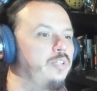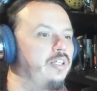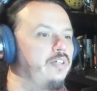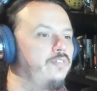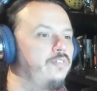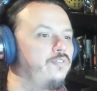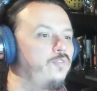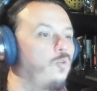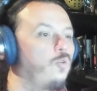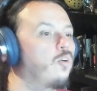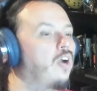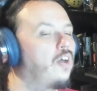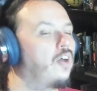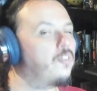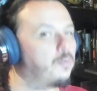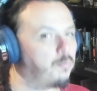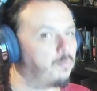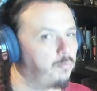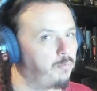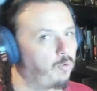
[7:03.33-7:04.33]
4 other
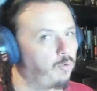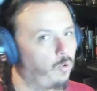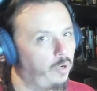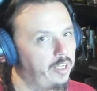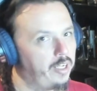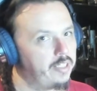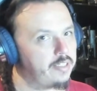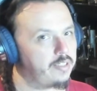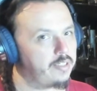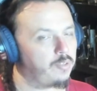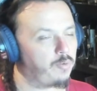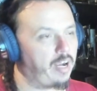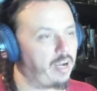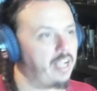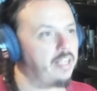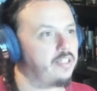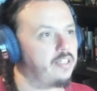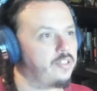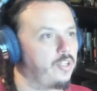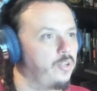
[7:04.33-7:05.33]
boys,
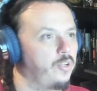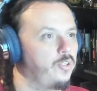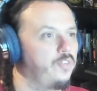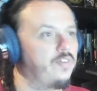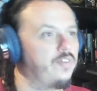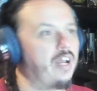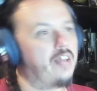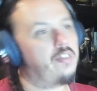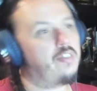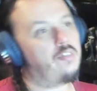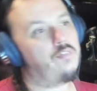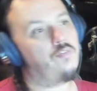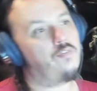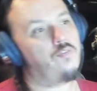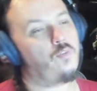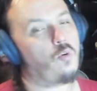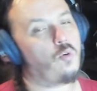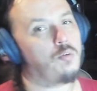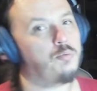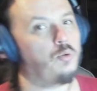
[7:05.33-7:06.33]
right? So you've got
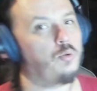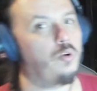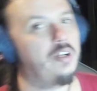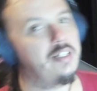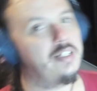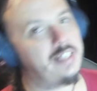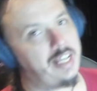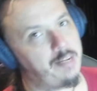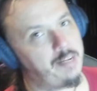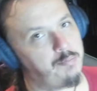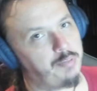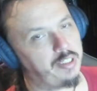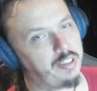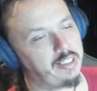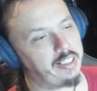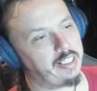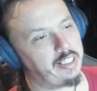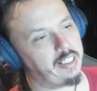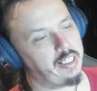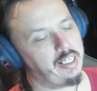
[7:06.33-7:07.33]
4 boys and
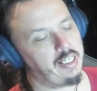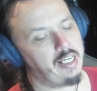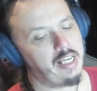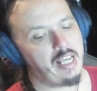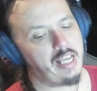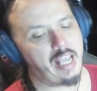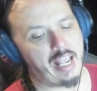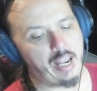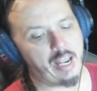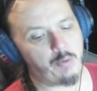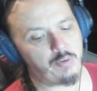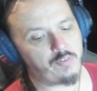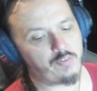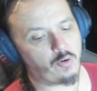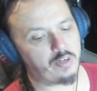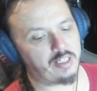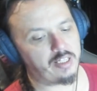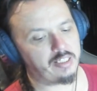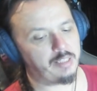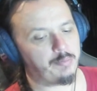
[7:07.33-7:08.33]
Billy, and we've
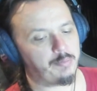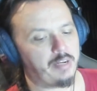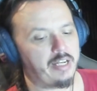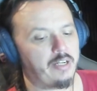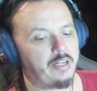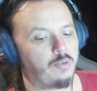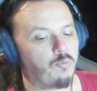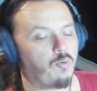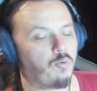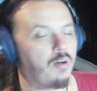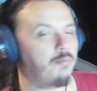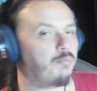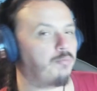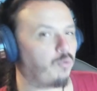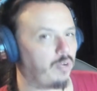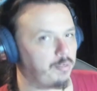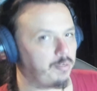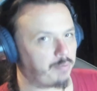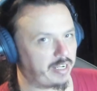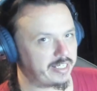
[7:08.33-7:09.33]
already eliminated 1
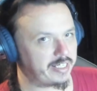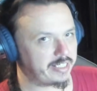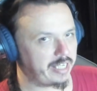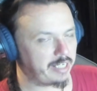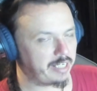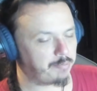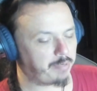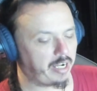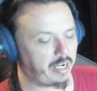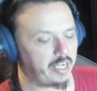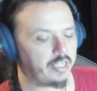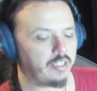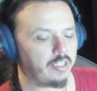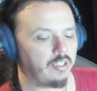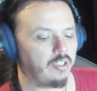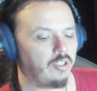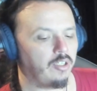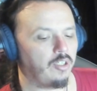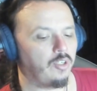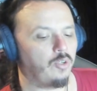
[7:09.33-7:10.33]
boy by snakebite.
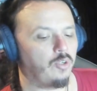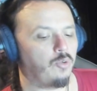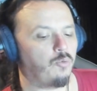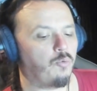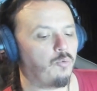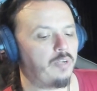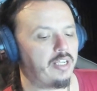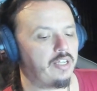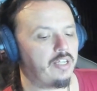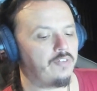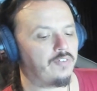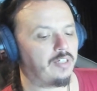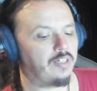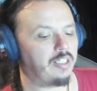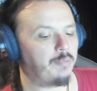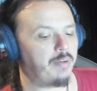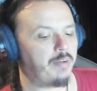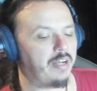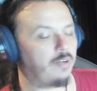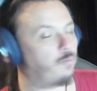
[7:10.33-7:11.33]
We've
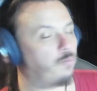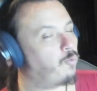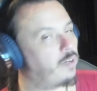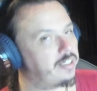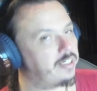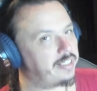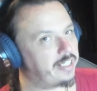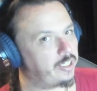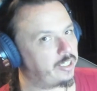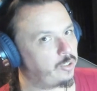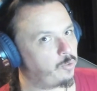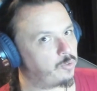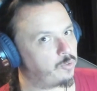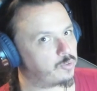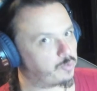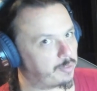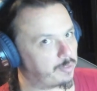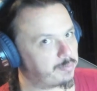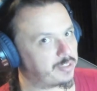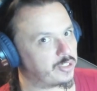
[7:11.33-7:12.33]
eliminated 1 kid who was
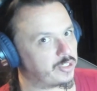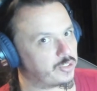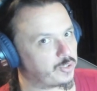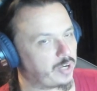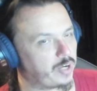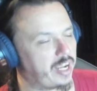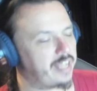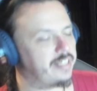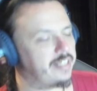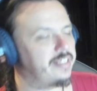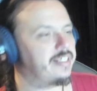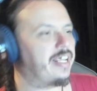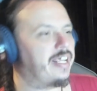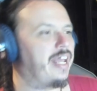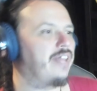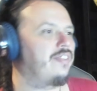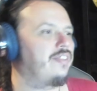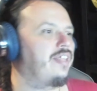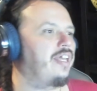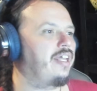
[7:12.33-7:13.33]
ripped to shreds,
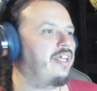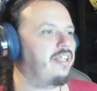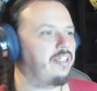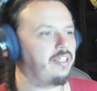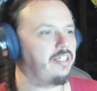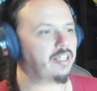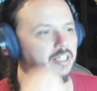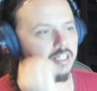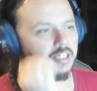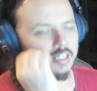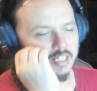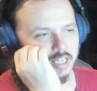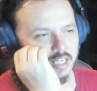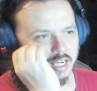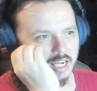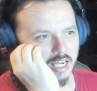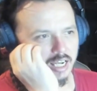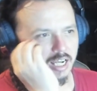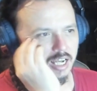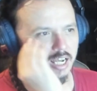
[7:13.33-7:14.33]
and then
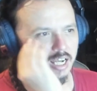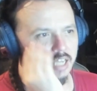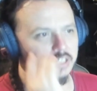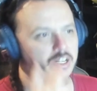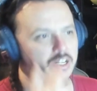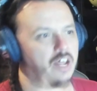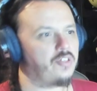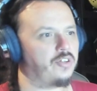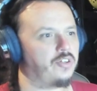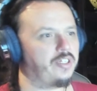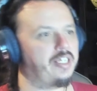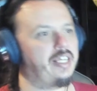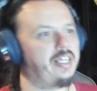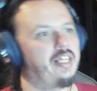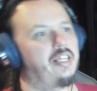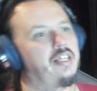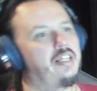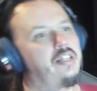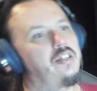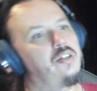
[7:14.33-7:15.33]
another
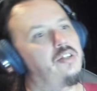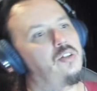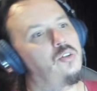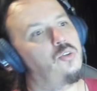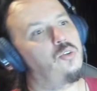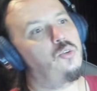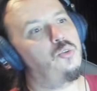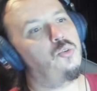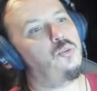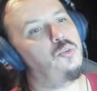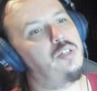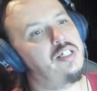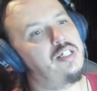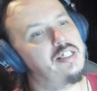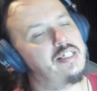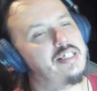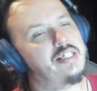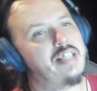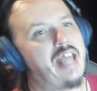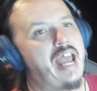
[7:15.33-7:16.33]
kid who
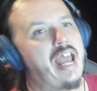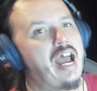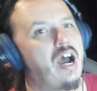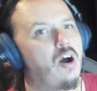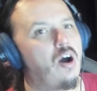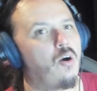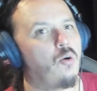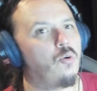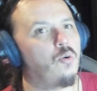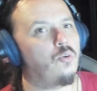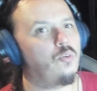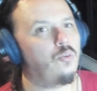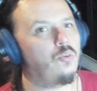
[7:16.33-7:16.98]
is now,